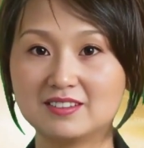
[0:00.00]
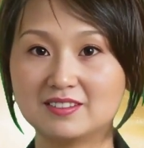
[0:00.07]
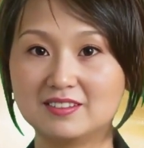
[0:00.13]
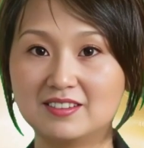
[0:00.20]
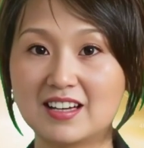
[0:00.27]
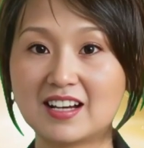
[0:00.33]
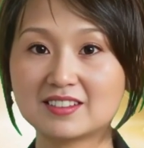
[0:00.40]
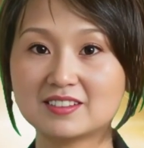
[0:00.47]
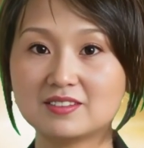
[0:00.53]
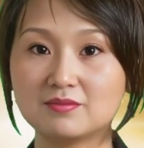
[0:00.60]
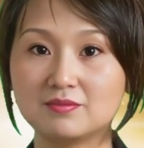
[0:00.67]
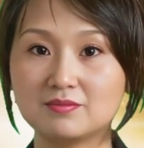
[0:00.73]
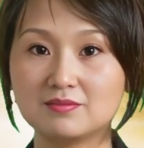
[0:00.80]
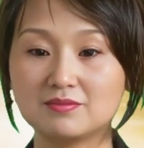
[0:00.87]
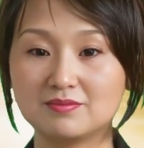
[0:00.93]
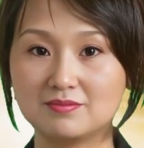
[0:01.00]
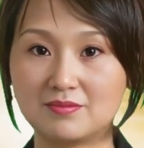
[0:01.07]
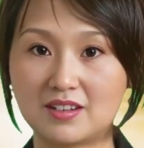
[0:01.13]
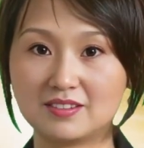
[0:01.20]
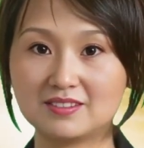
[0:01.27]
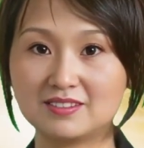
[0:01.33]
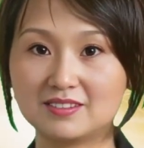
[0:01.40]
During the
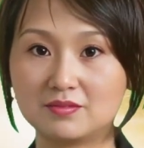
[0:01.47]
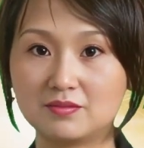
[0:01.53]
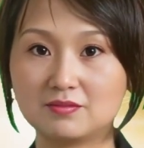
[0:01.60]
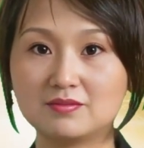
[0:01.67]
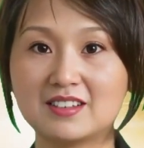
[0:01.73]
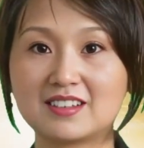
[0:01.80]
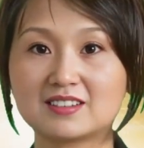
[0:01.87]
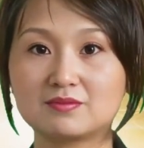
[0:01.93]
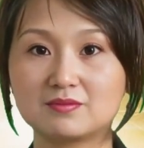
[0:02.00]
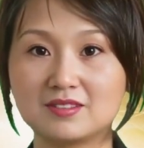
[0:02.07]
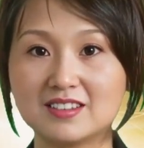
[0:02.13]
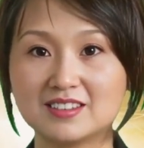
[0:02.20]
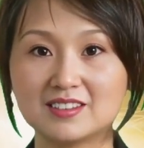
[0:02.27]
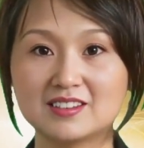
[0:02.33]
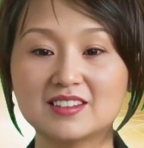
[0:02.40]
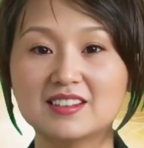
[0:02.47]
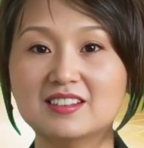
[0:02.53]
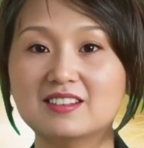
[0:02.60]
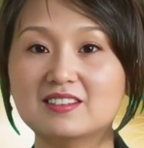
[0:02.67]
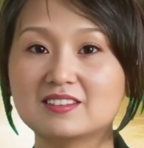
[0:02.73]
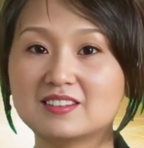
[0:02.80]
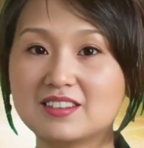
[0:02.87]
investigation, it was found that
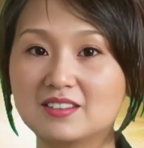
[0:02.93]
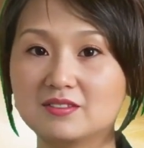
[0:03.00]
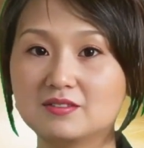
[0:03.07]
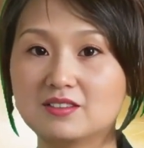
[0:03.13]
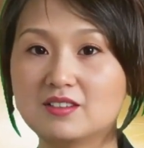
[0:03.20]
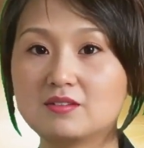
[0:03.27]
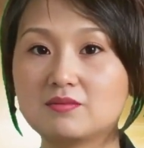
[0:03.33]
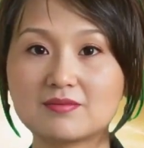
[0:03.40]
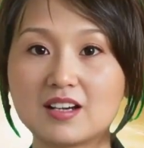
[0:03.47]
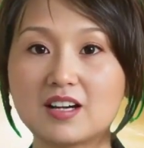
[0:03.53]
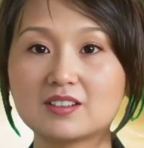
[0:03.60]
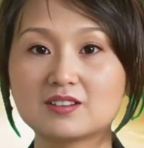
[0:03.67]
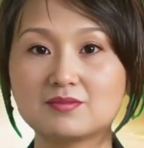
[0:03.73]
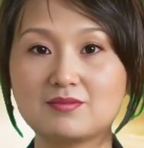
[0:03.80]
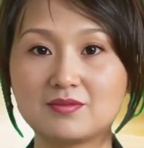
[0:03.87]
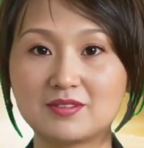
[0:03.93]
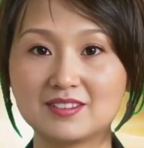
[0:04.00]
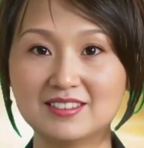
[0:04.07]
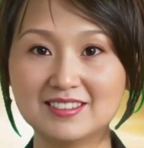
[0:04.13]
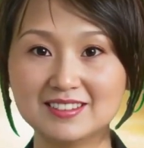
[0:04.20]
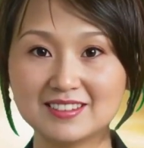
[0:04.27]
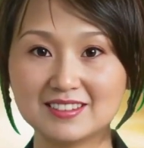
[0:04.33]
Zhou Manji received
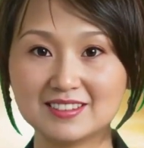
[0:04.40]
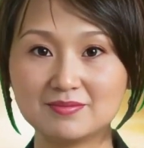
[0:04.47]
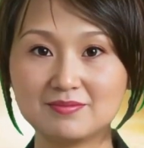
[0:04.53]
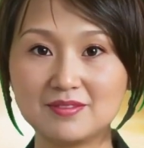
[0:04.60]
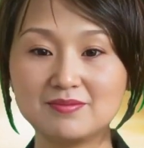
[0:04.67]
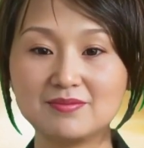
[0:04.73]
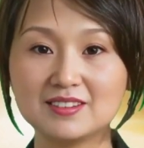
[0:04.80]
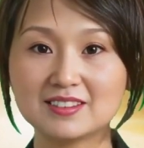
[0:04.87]
funding from China